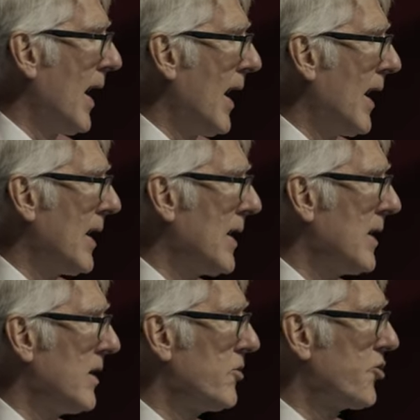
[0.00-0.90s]

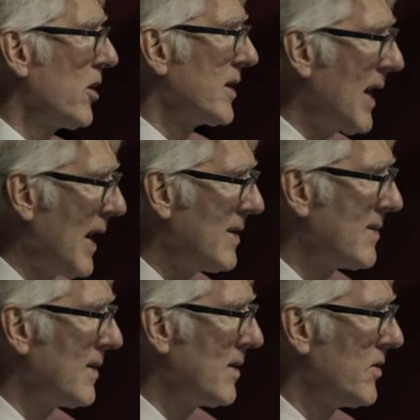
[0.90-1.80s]
a
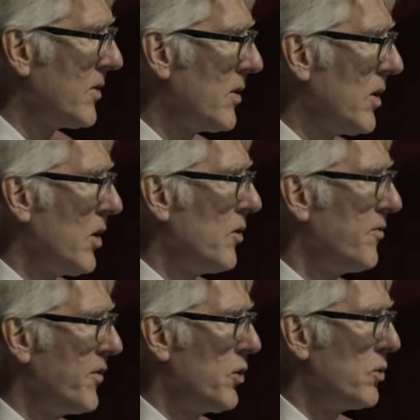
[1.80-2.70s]
truncated
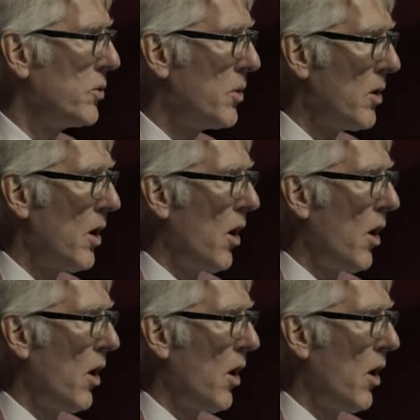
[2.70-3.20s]
view